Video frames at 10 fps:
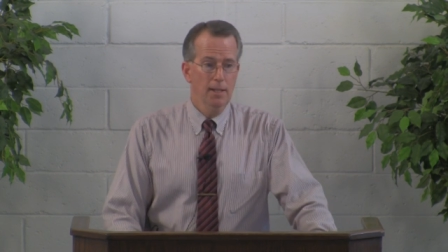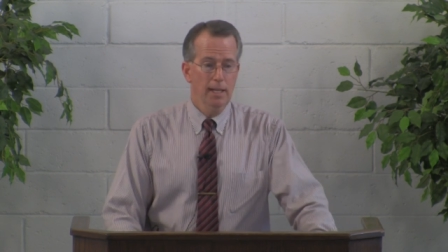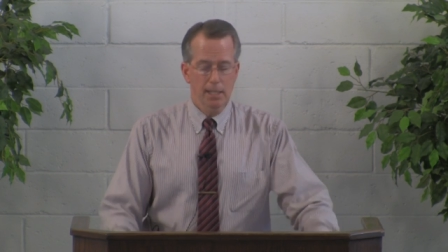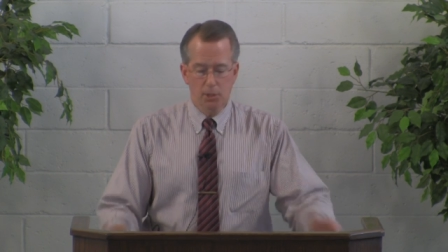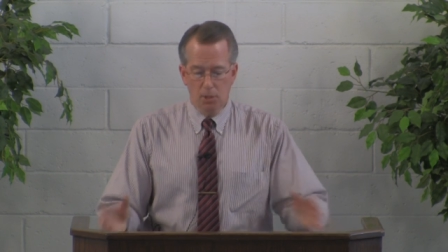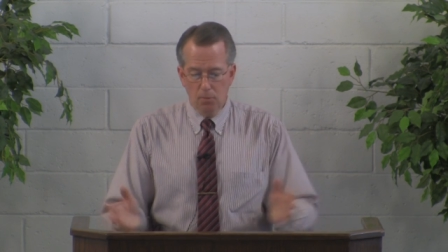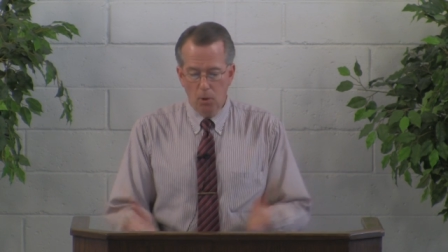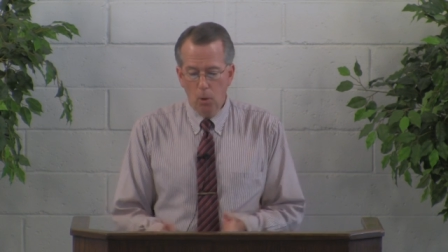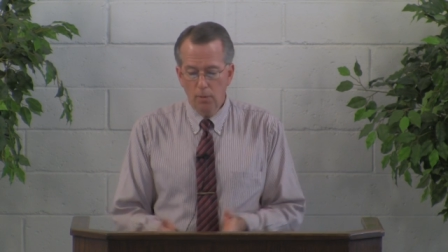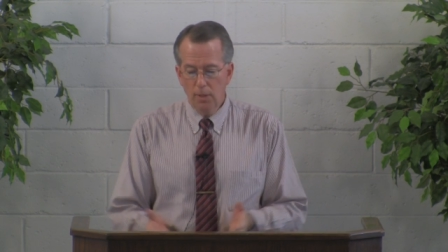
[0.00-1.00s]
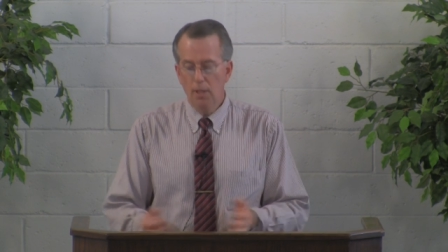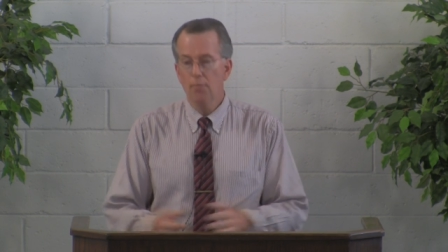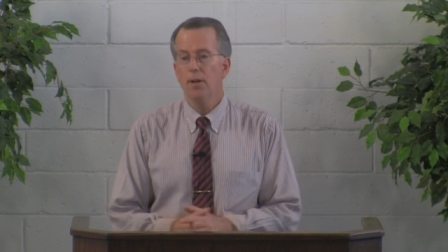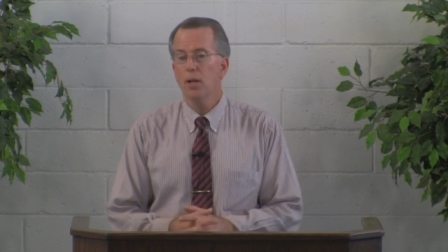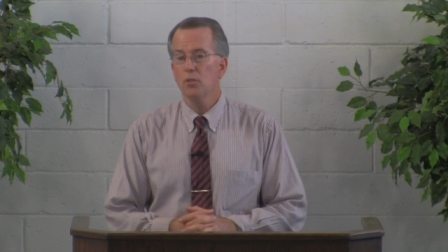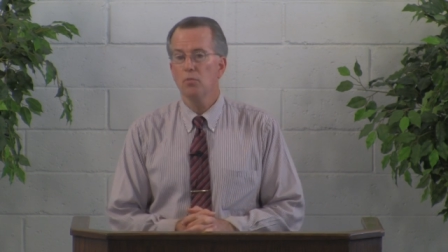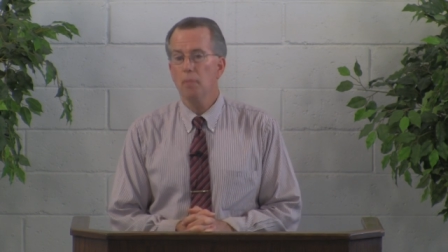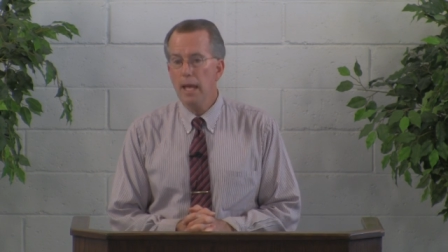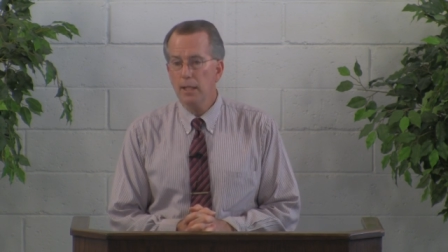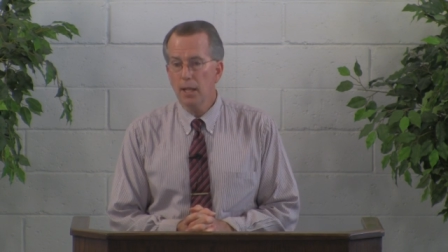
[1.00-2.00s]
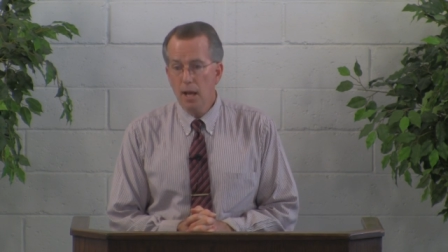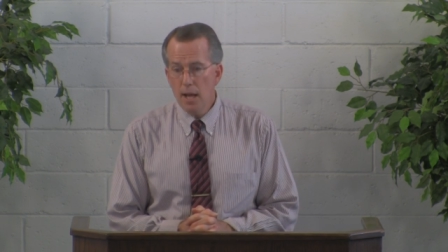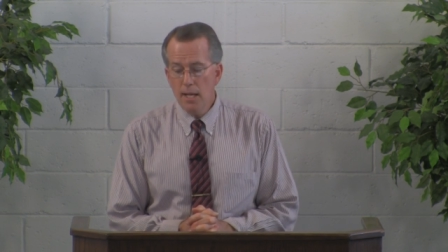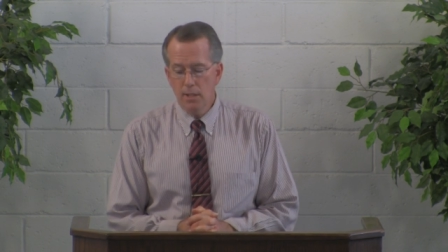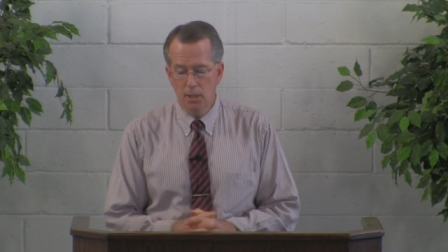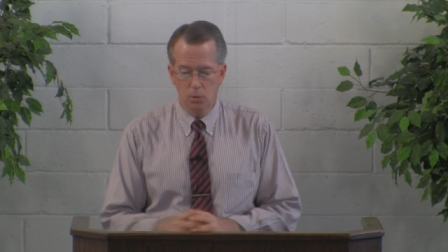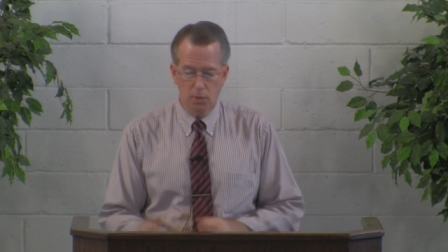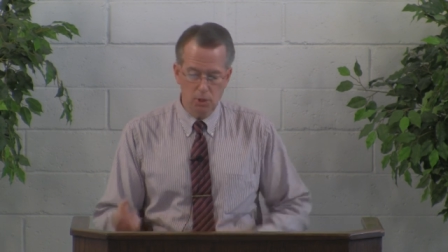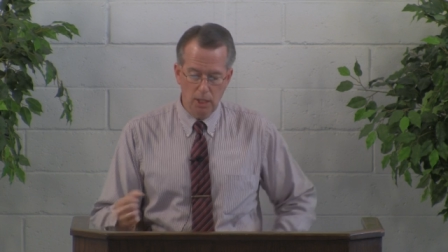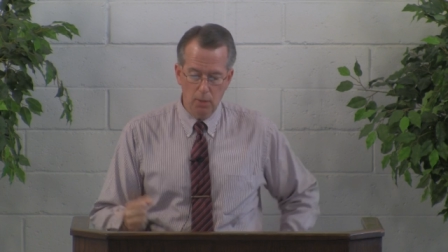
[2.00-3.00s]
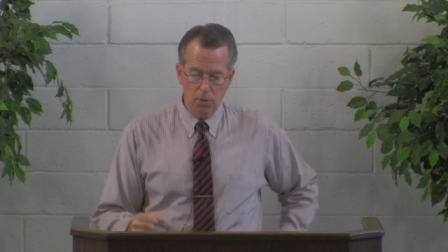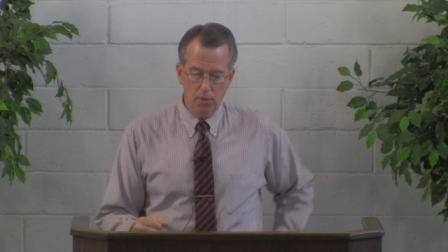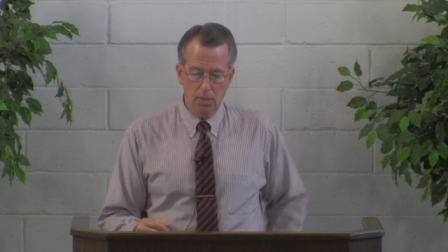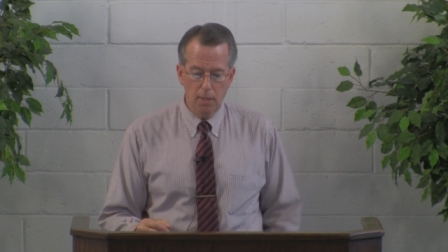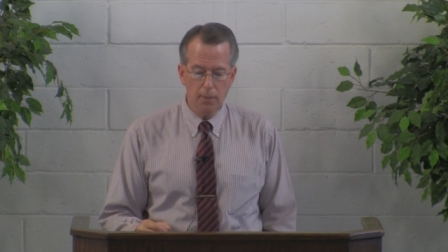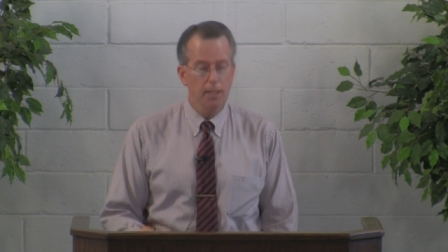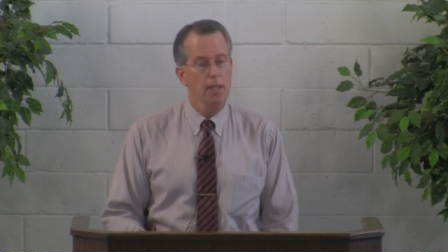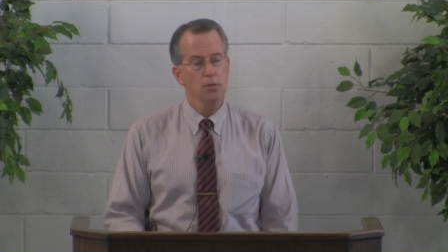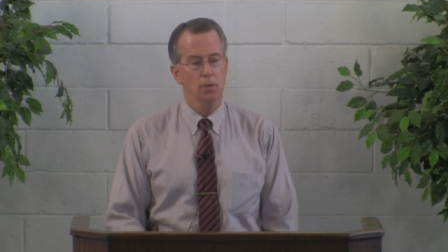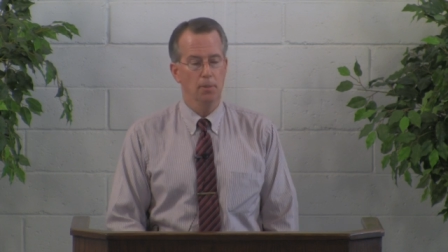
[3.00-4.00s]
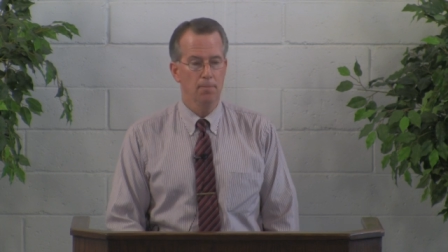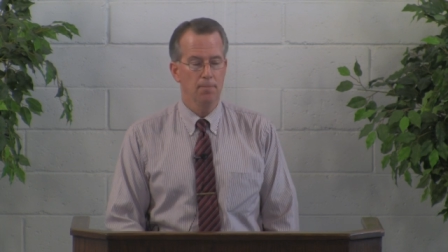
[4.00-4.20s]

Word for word: He is involved in the affairs of mankind, as we see with Nebuchadnezzar.